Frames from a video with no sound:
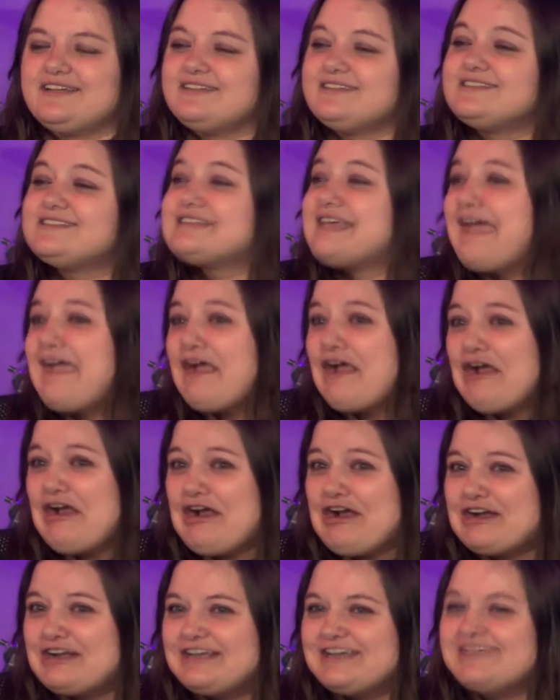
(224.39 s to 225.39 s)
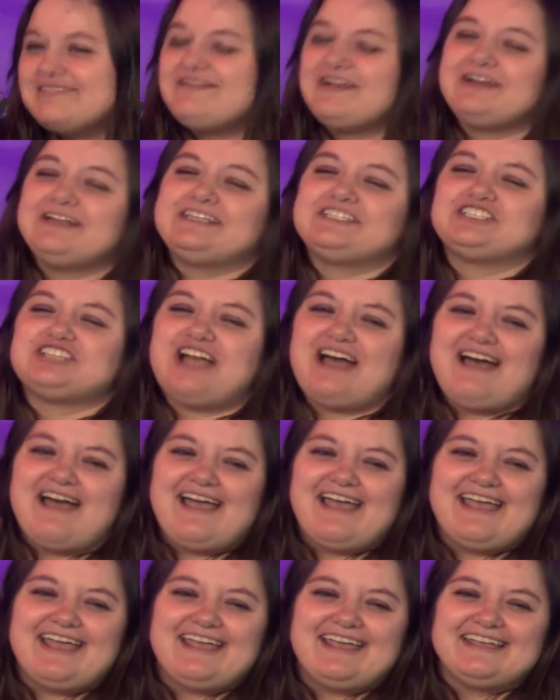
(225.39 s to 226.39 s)
scared, very
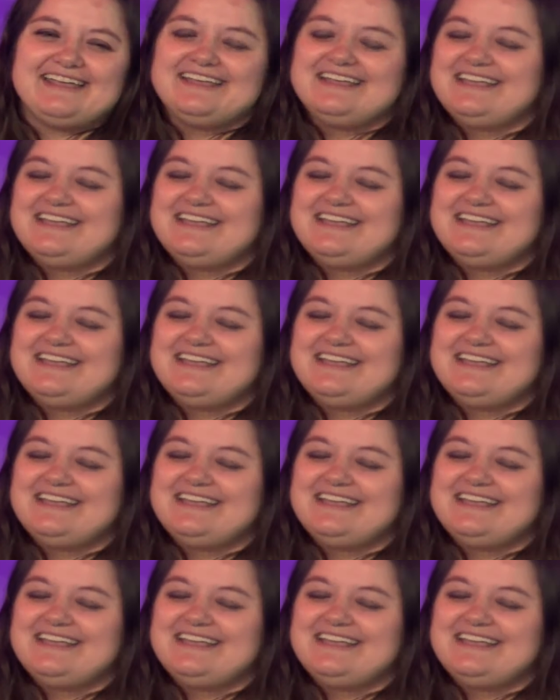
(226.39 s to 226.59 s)
shy,